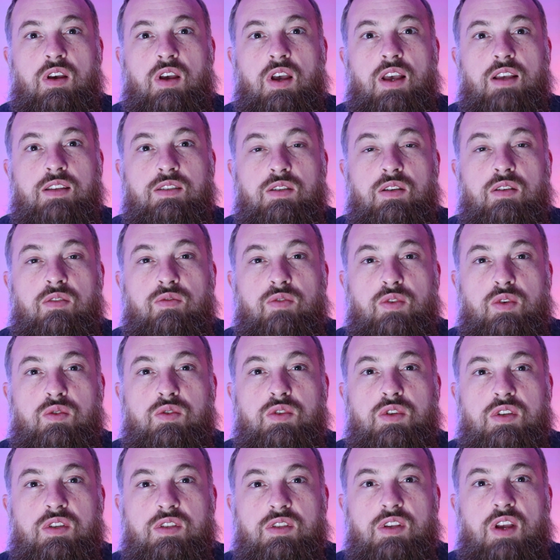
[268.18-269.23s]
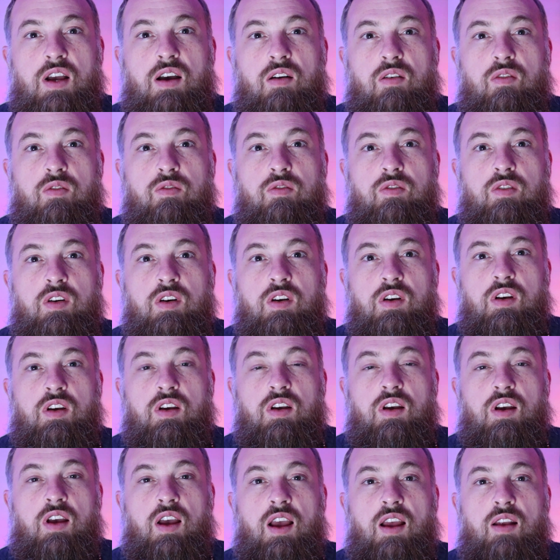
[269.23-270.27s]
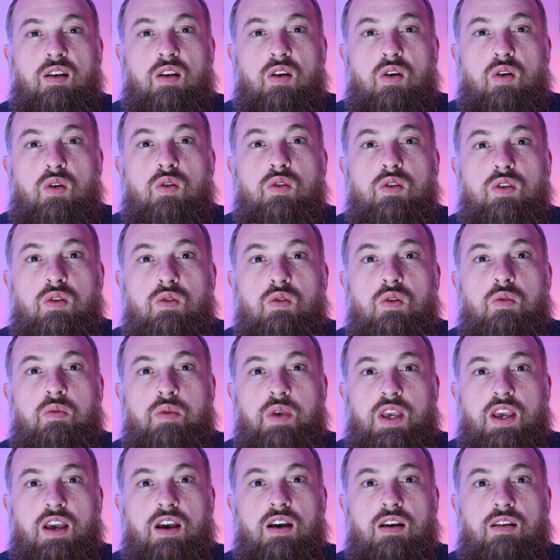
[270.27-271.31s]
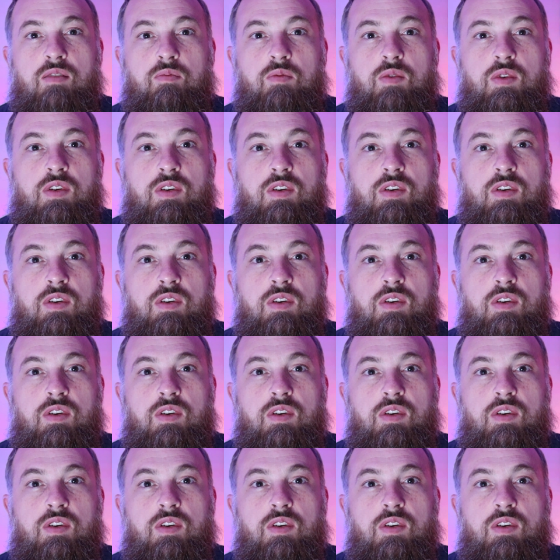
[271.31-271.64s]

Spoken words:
as your future self and who you will become,